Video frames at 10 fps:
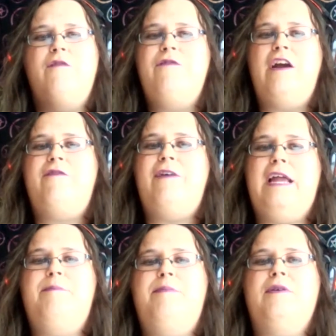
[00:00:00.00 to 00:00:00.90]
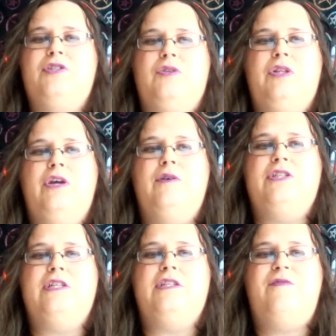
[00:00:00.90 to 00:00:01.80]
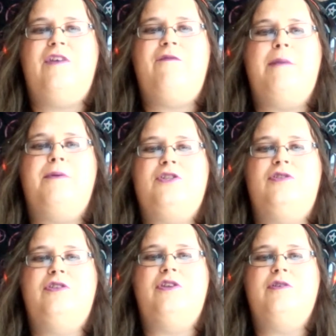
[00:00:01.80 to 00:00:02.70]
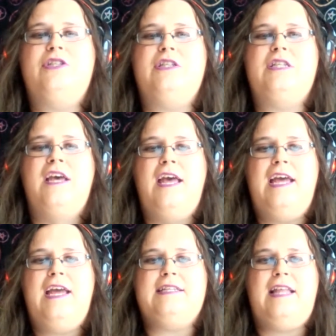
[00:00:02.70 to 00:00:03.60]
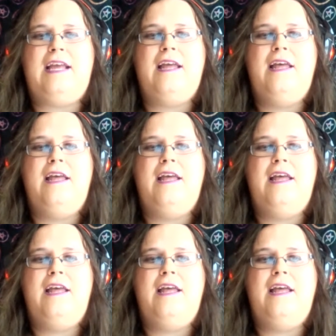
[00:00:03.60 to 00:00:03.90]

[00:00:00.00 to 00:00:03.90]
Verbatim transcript: Verified personal gnosis. Verified personal gnosis is like